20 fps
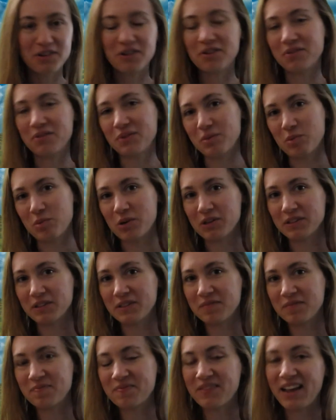of the
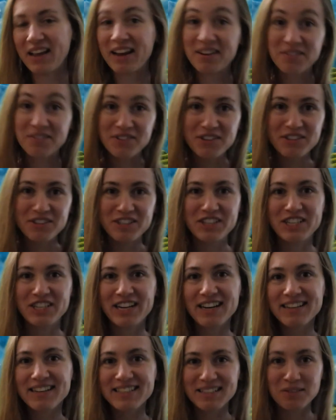world. And of course,
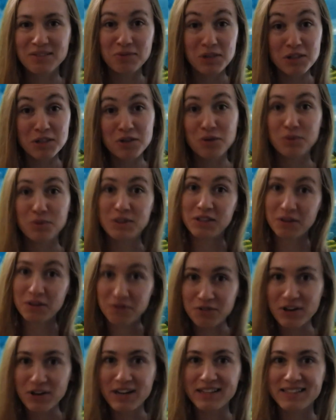share this video with your
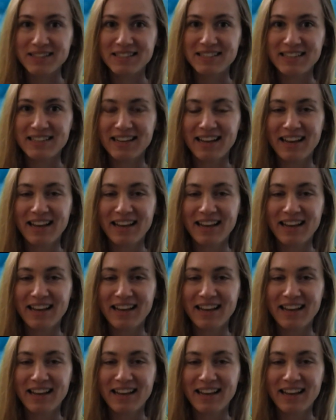friends.